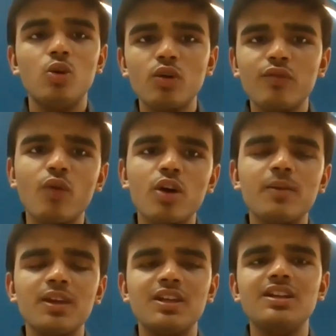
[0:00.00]
look
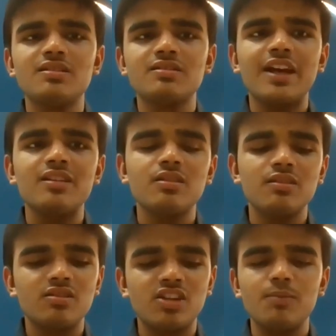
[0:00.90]
for when he decides
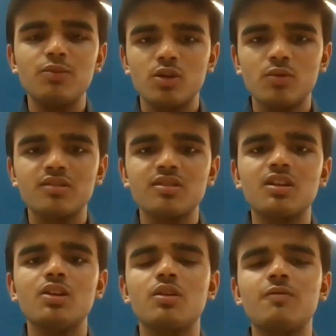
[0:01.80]
his dream
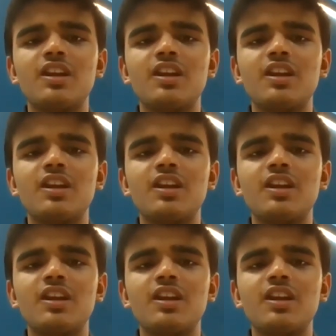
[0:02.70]
university or